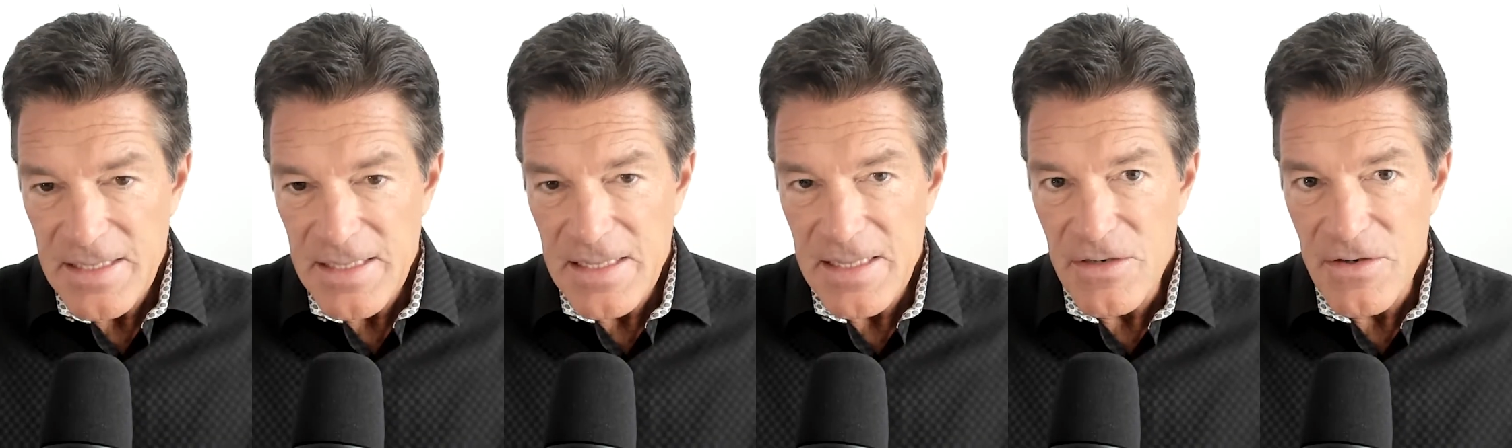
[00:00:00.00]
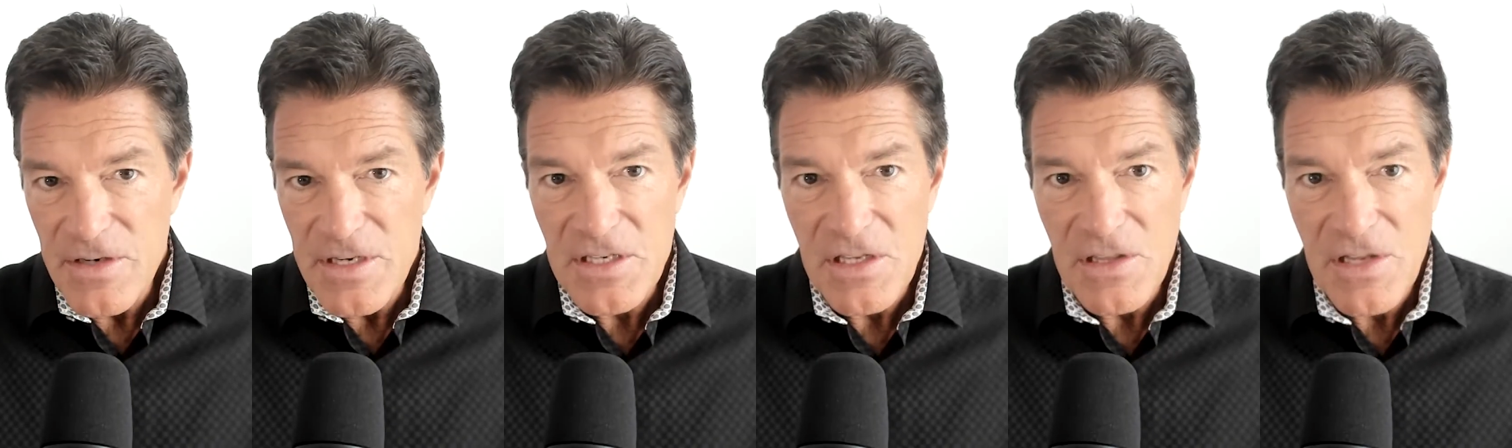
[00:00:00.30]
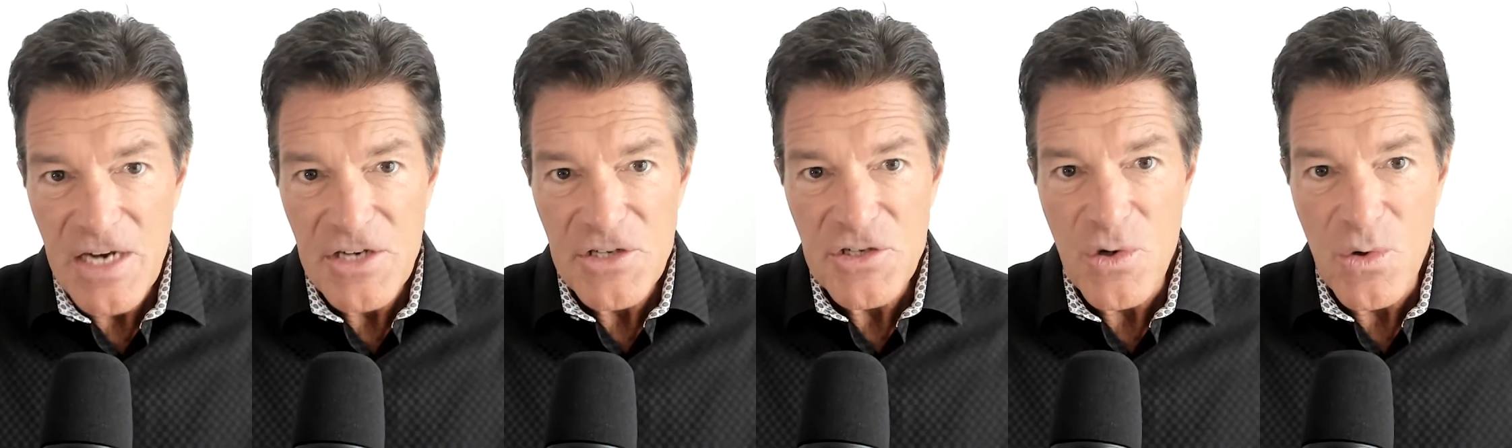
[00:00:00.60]
there is a
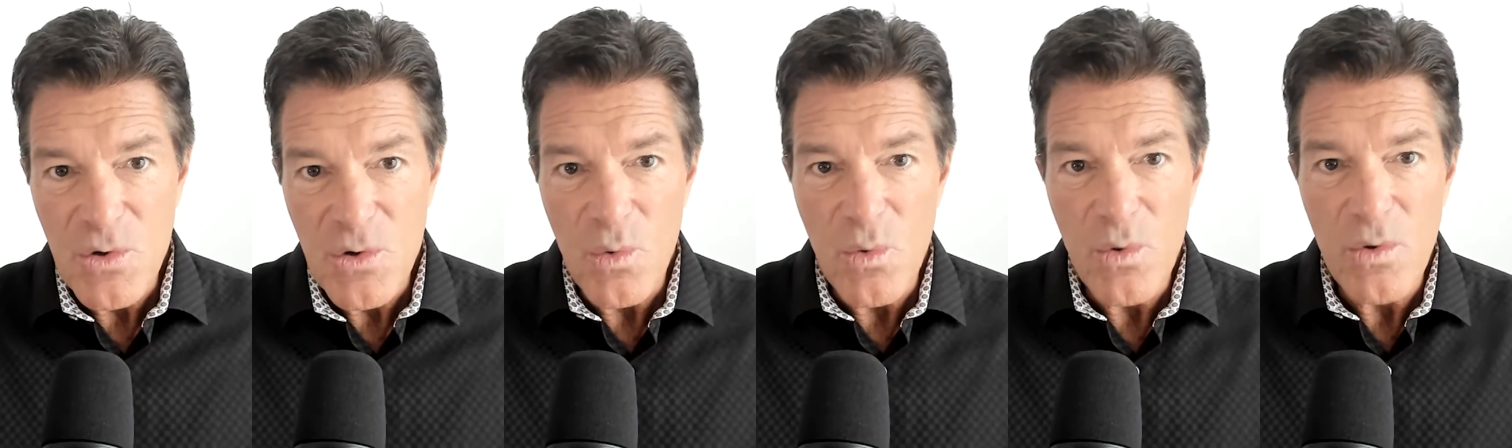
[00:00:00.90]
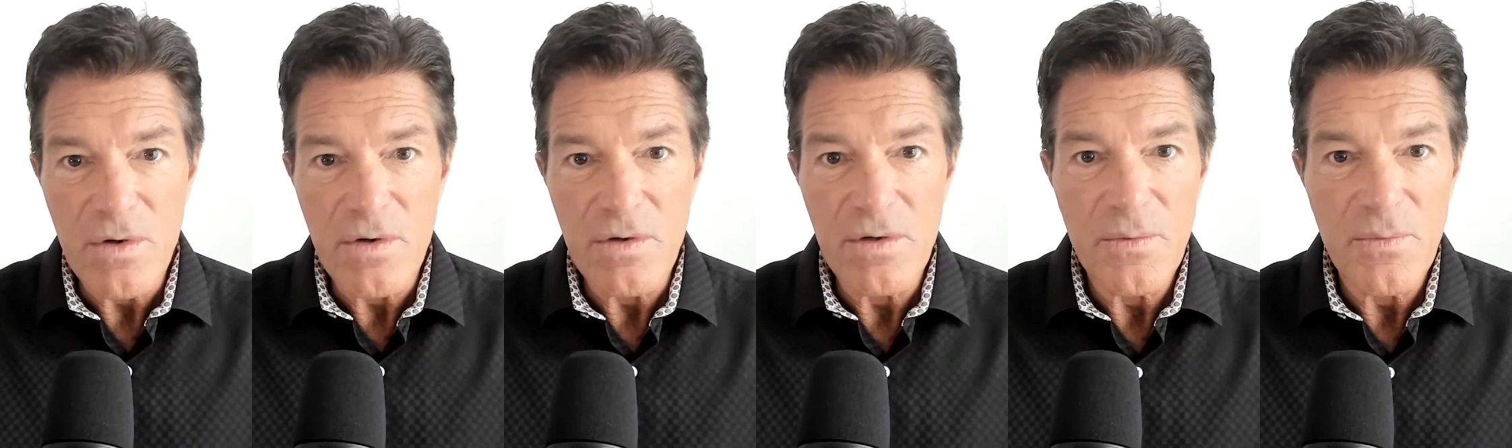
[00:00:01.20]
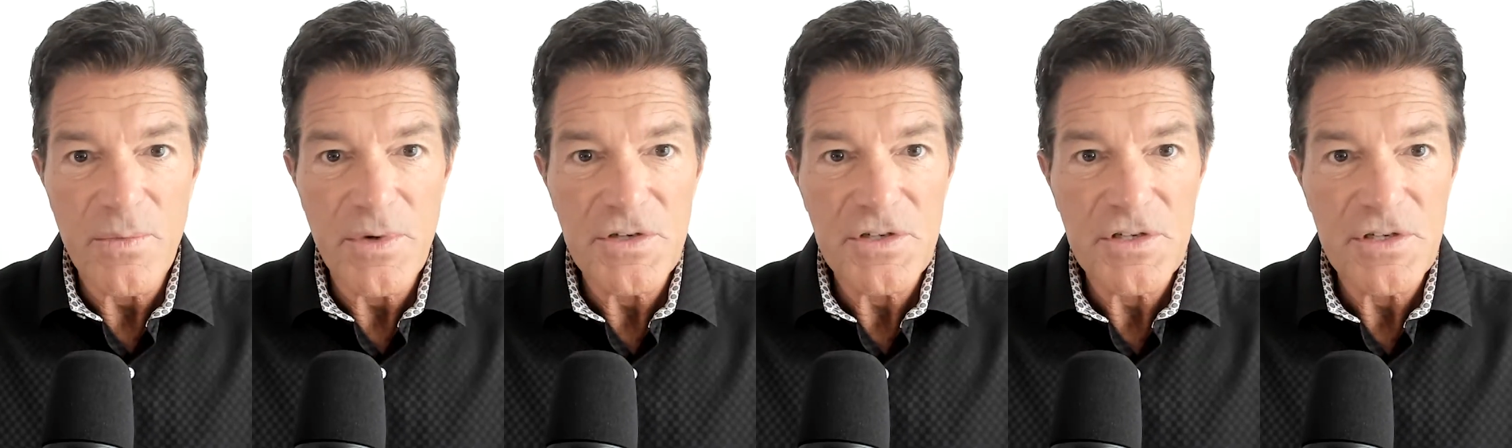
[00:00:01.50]
logical order in
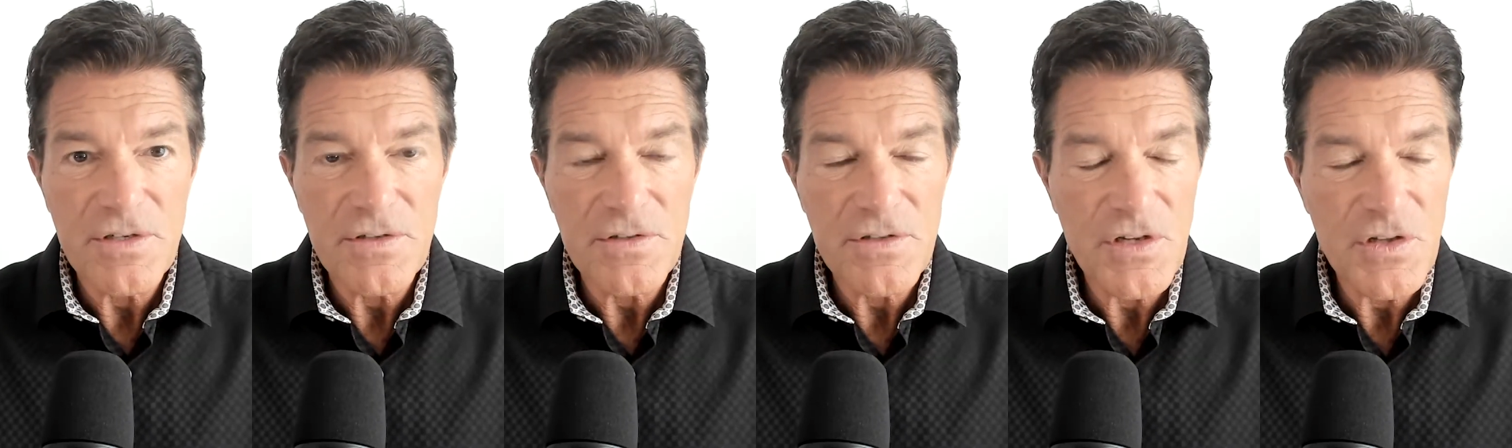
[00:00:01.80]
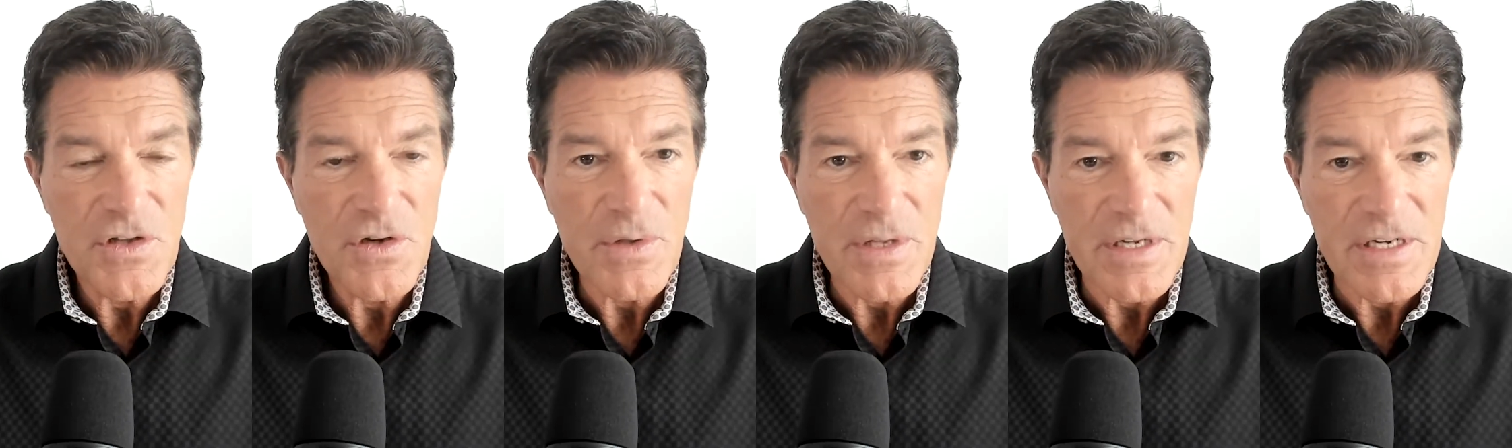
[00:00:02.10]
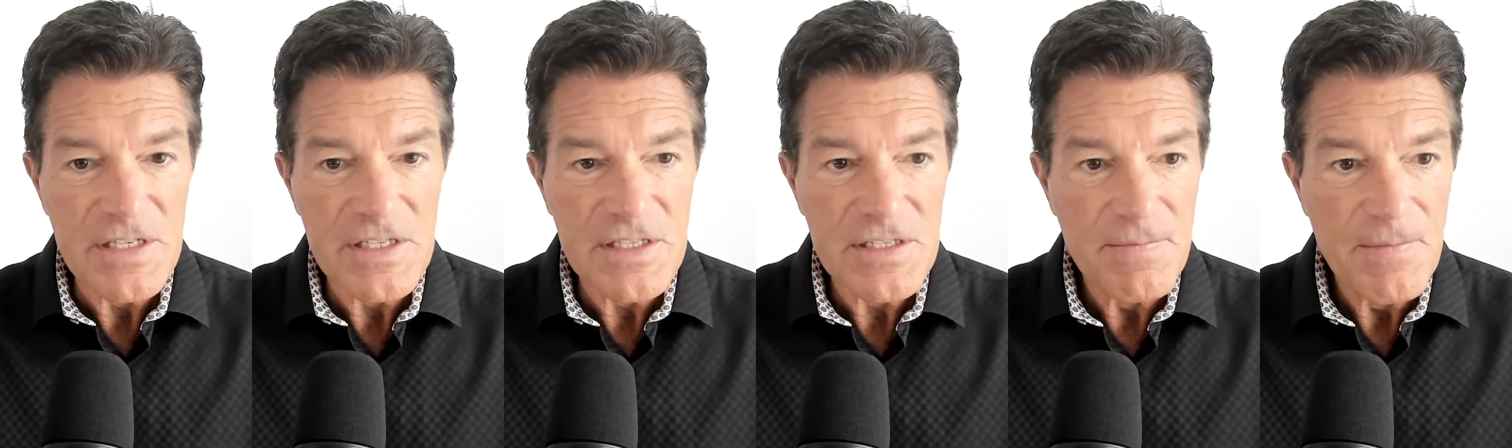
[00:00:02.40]
which to do
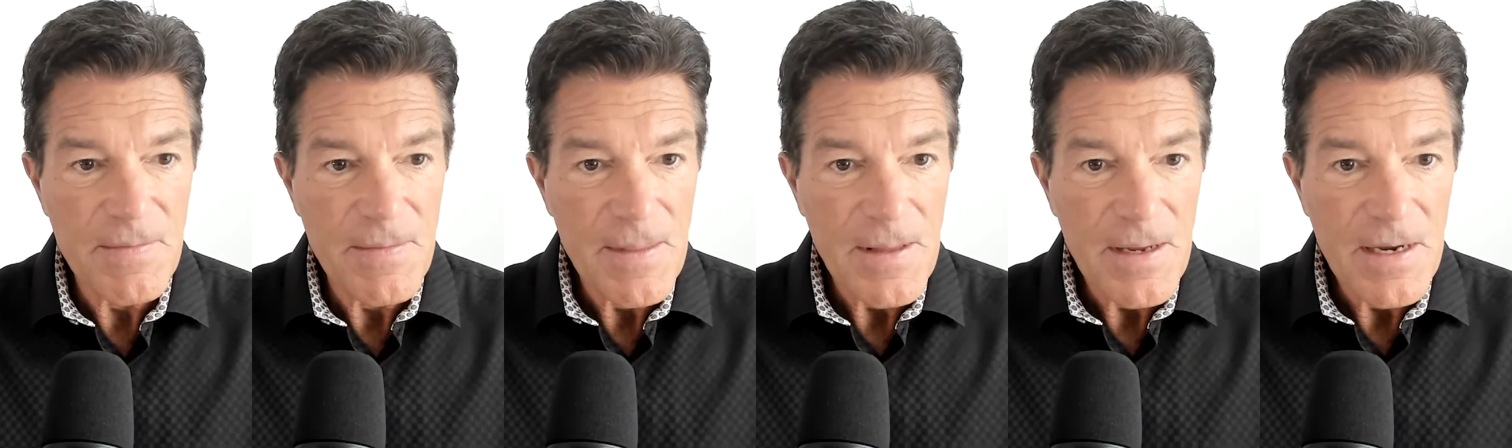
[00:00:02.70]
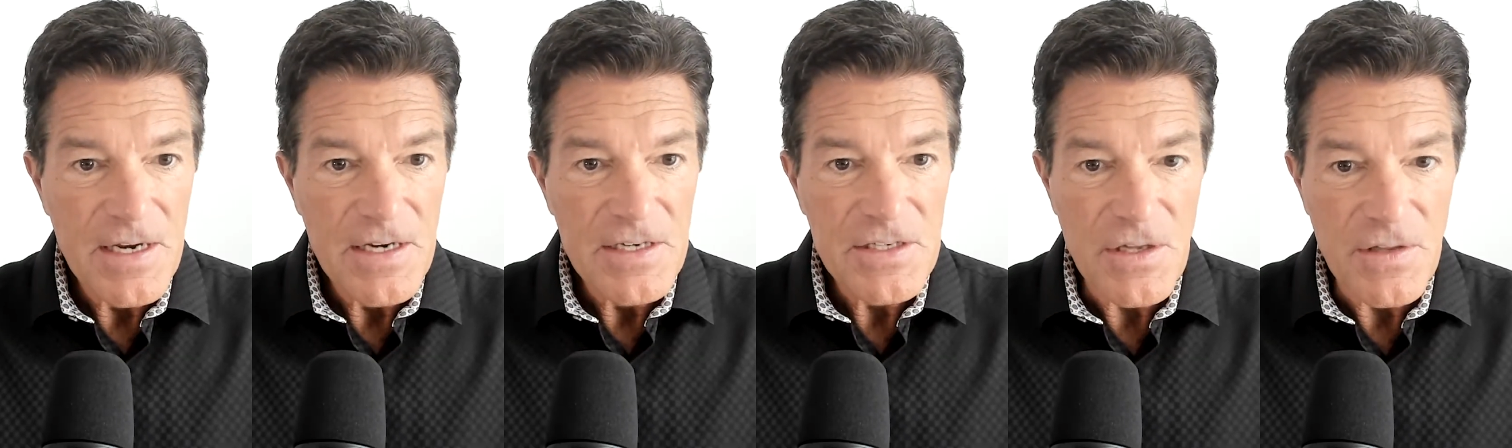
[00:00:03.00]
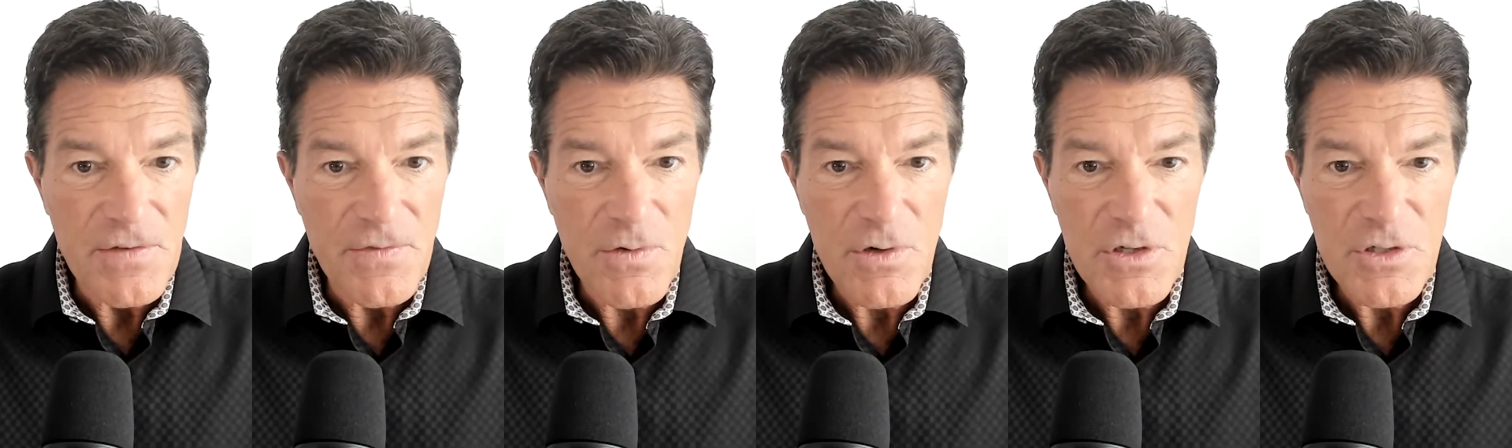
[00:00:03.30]
this. So
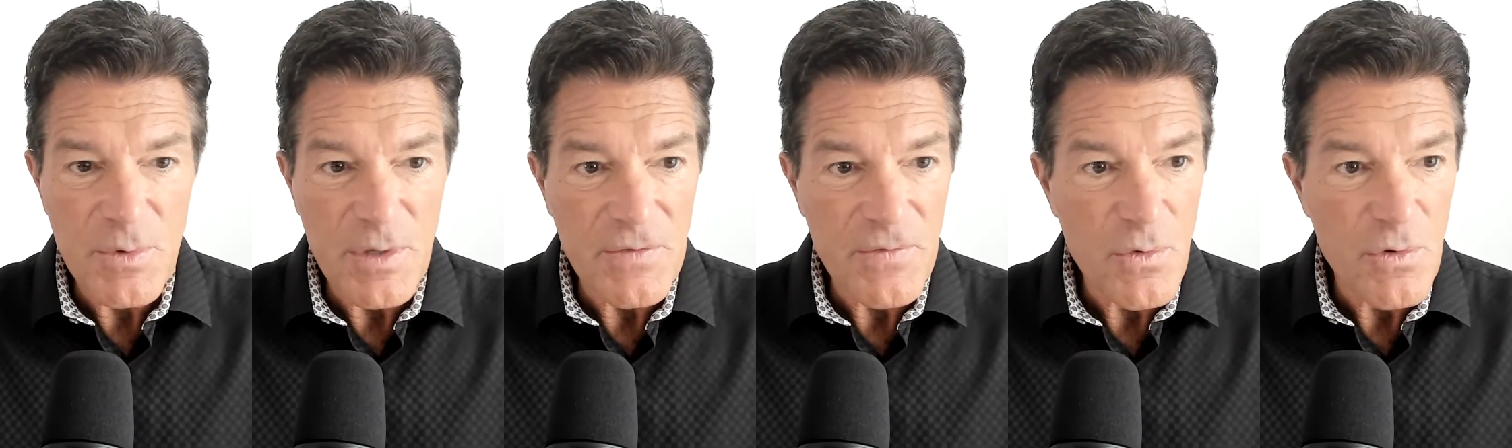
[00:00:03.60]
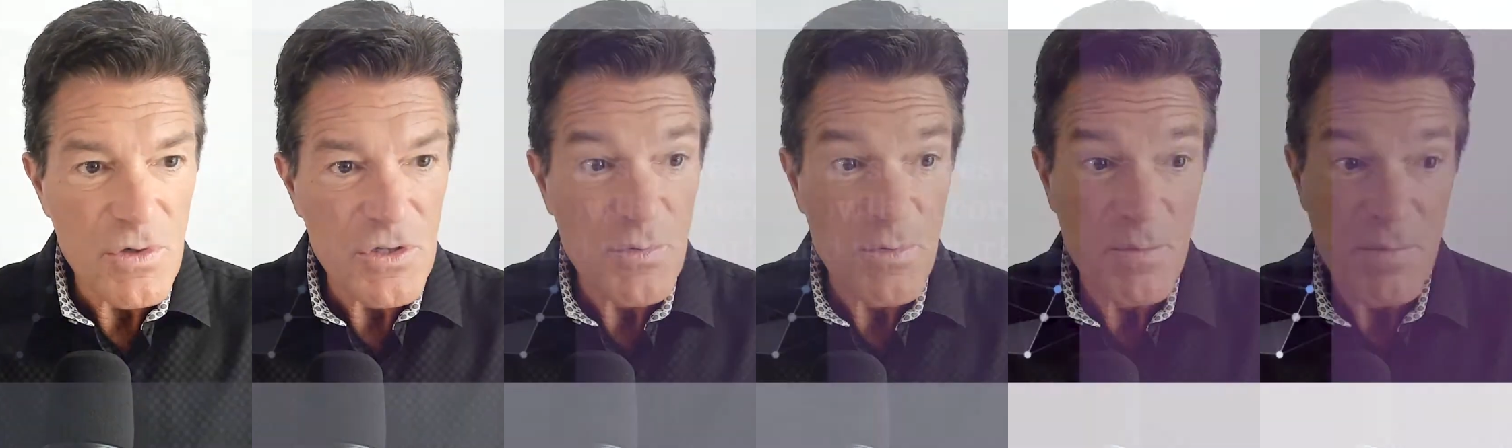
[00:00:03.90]
the first one, of course, would